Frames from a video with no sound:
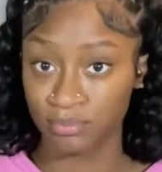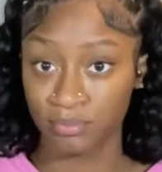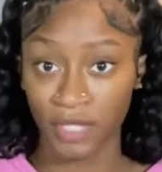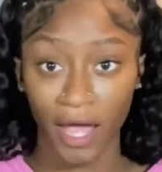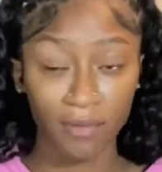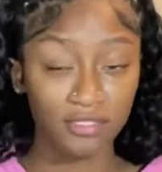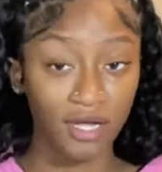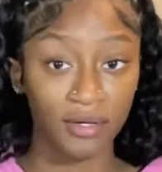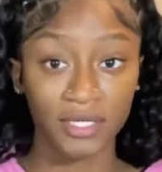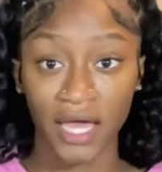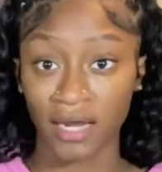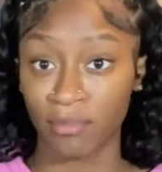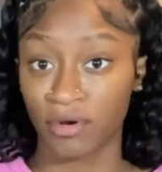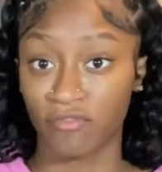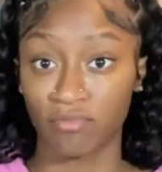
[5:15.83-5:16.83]
I was already
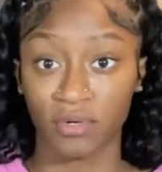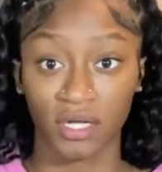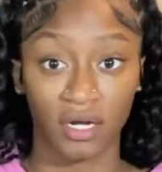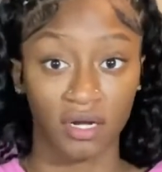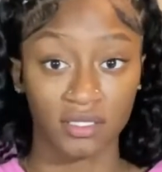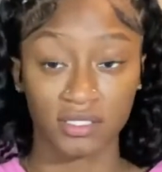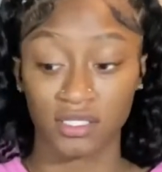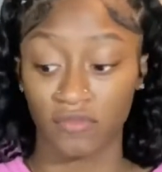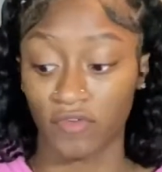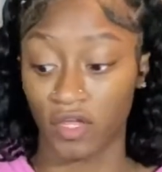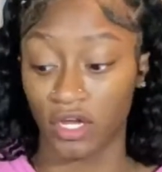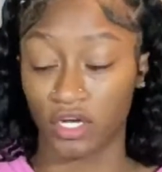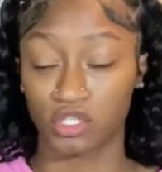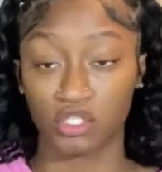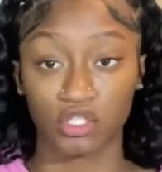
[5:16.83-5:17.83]
out of breath bringing all this stuff in
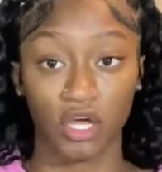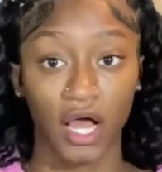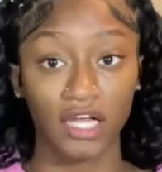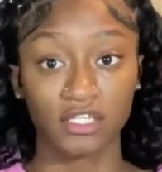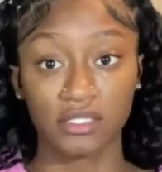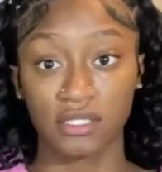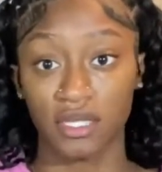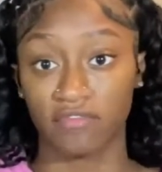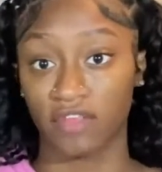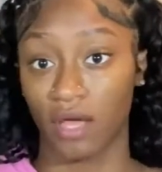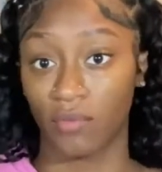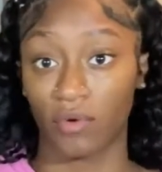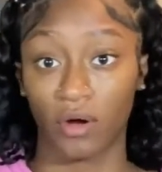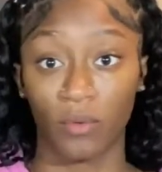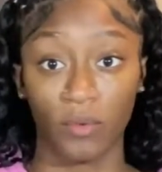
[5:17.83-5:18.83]
here, so I just left
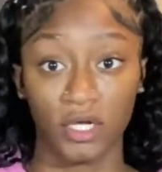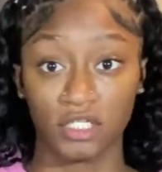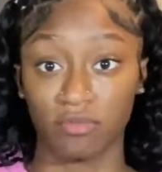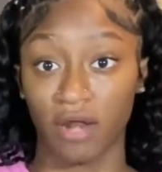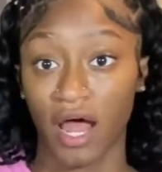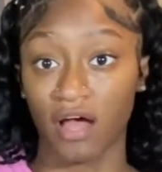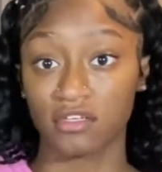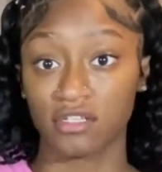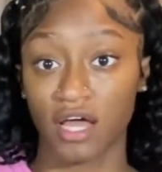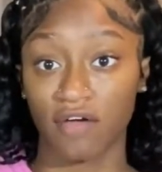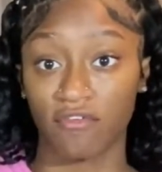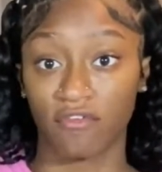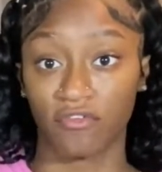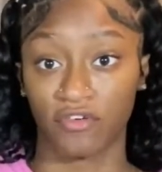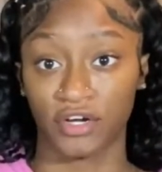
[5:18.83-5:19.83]
that where it was. But I also have
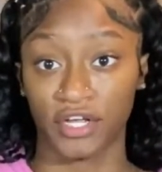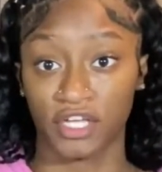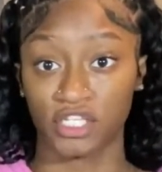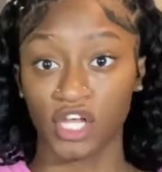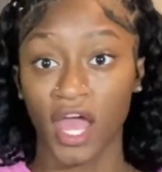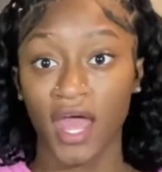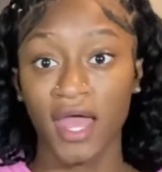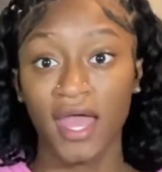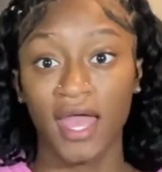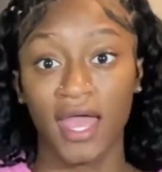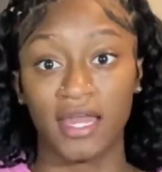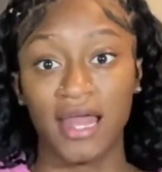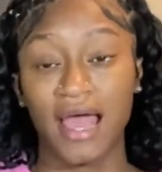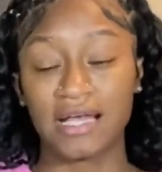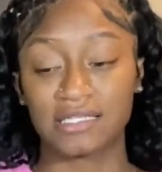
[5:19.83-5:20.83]
a fridge,
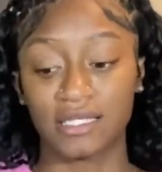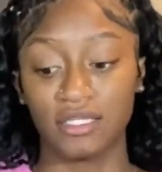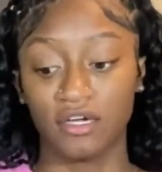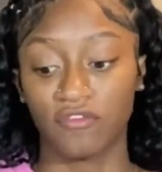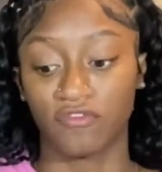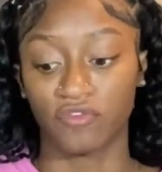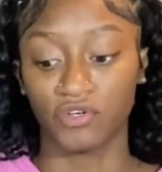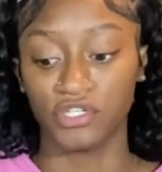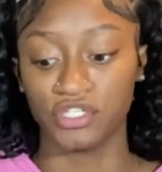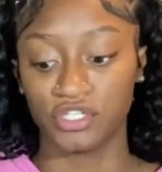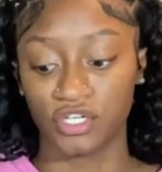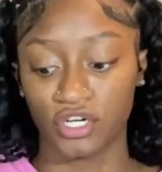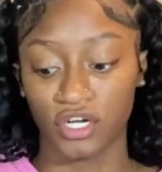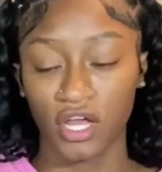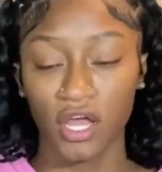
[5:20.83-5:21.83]
and it has a little
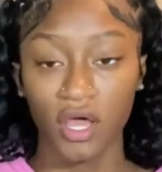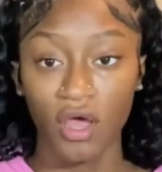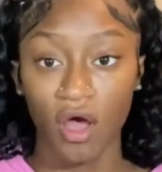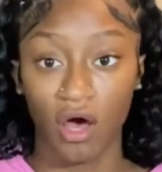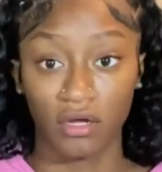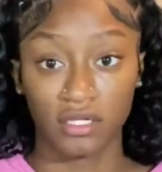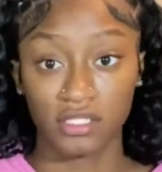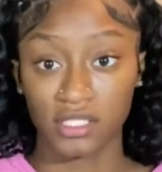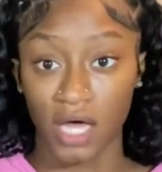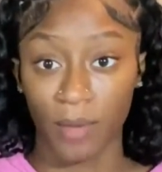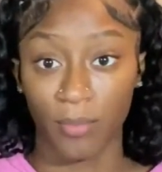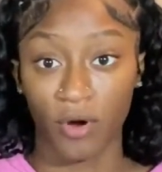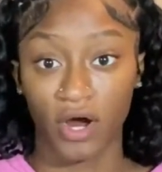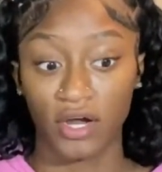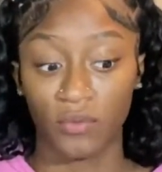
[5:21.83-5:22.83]
freezer on the top
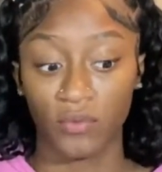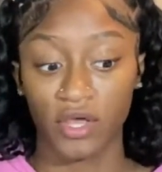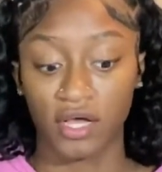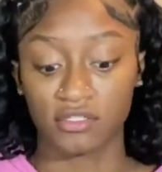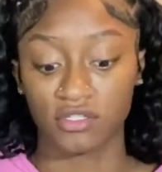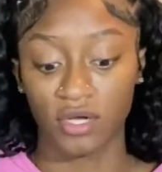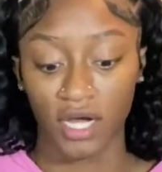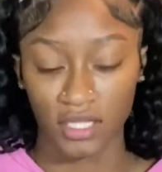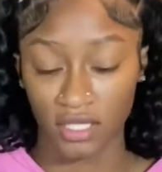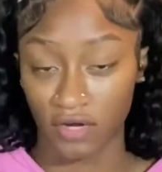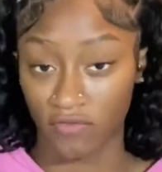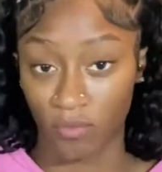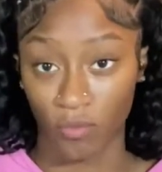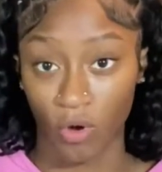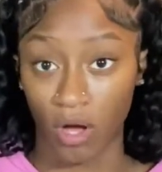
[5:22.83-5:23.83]
part, and we also got that
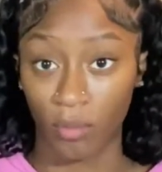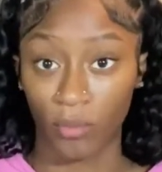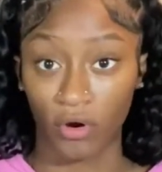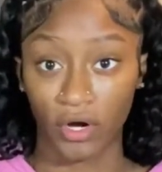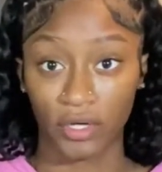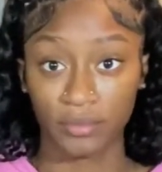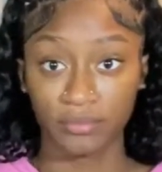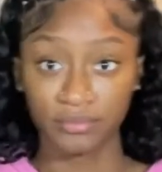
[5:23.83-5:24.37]
from Walmart.